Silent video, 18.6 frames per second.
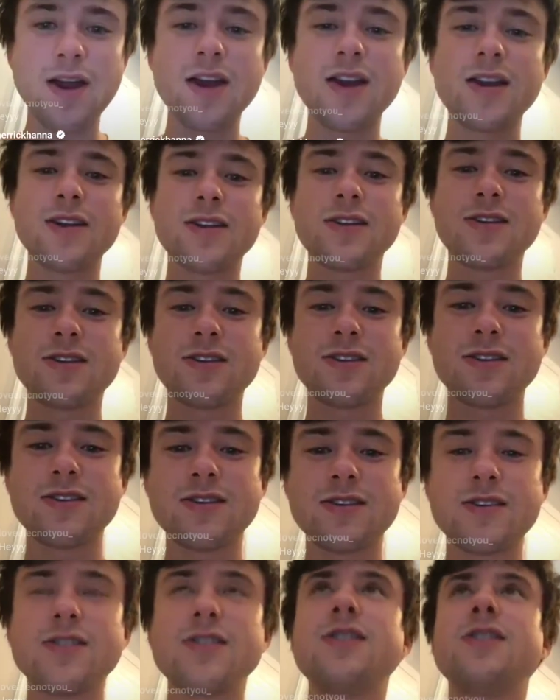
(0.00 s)
Alright.
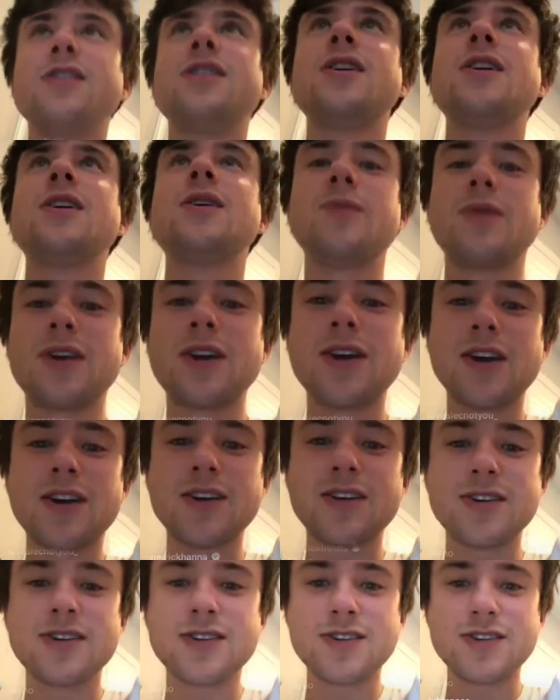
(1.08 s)
Here we
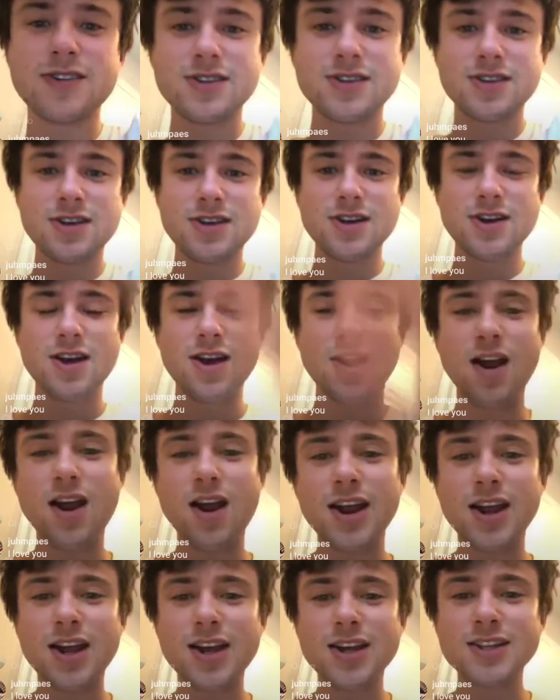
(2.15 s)
go.
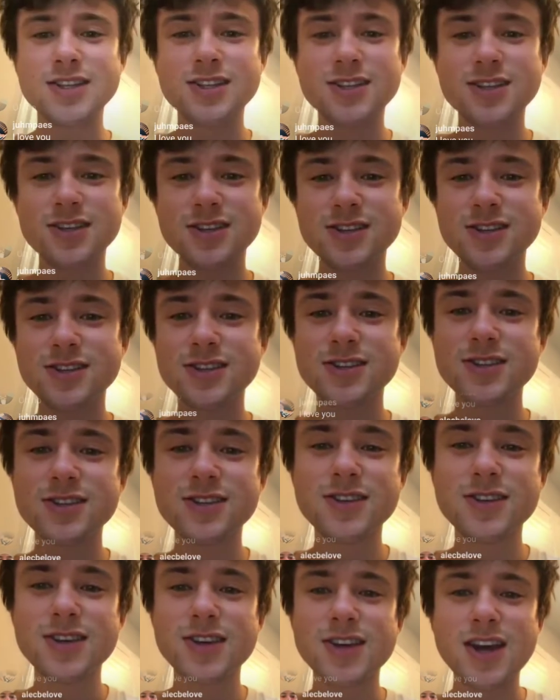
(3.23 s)
Alright, guys.
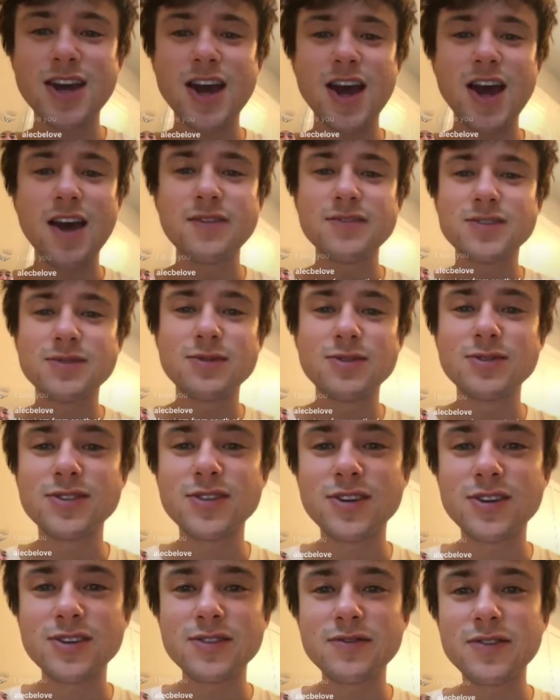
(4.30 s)
I have some new
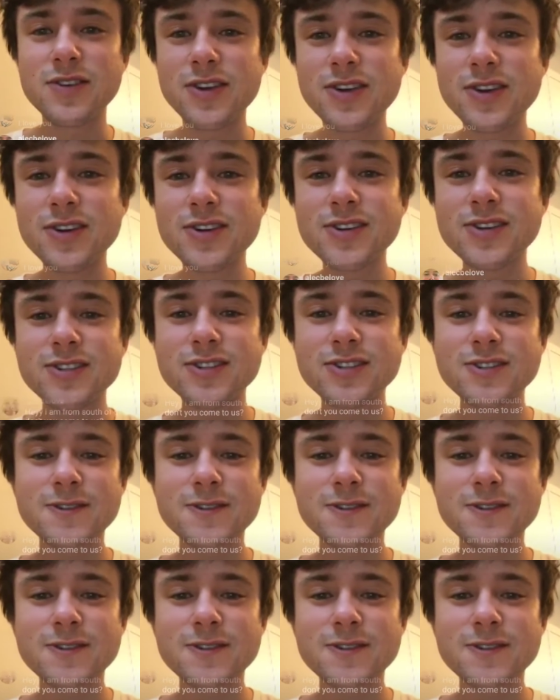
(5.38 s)
songs for you.